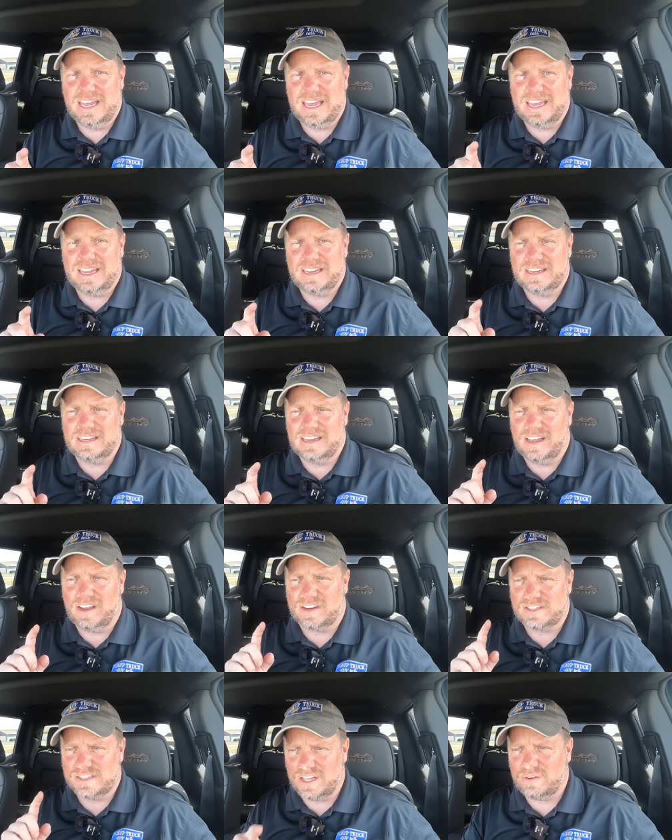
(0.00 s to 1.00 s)
a
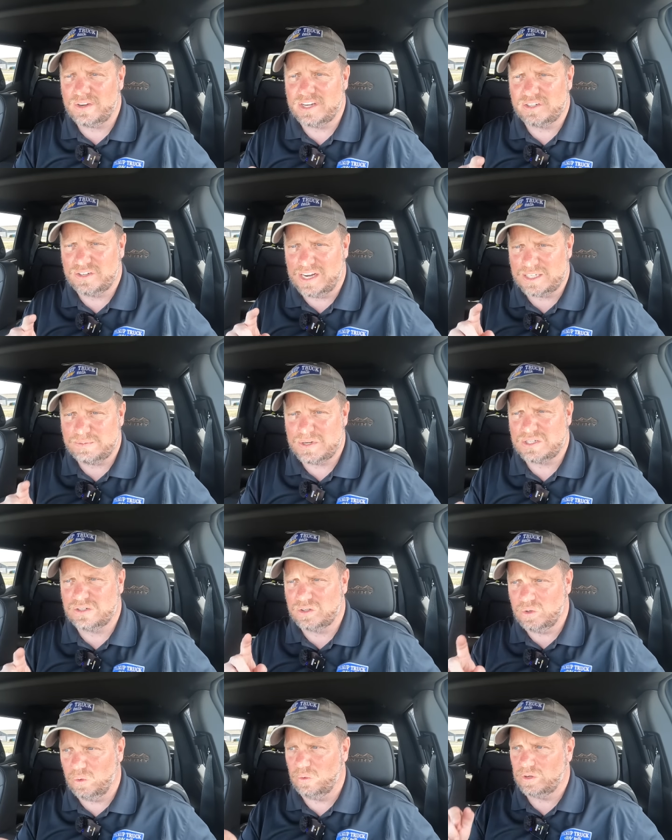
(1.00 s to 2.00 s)
auxiliary
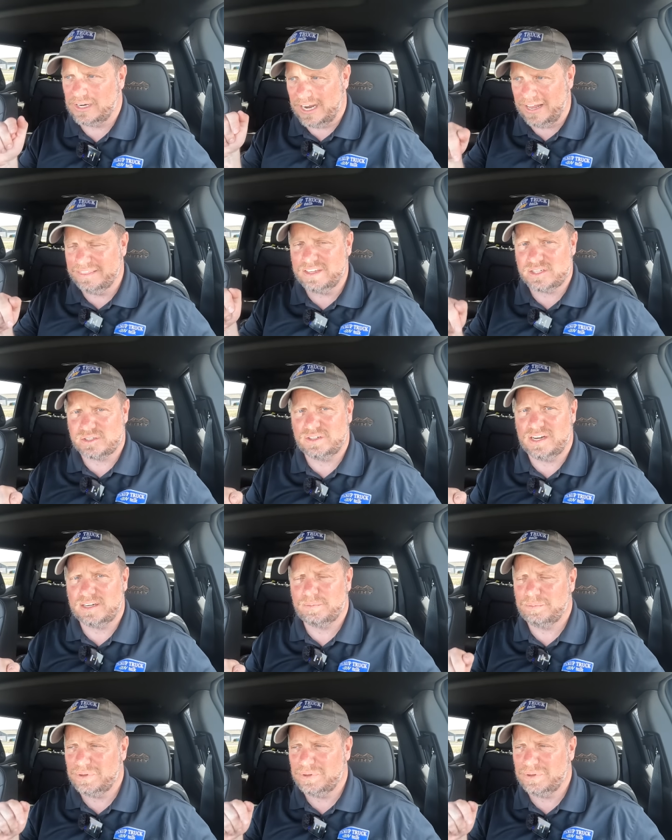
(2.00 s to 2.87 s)
transmission cooler on this truck.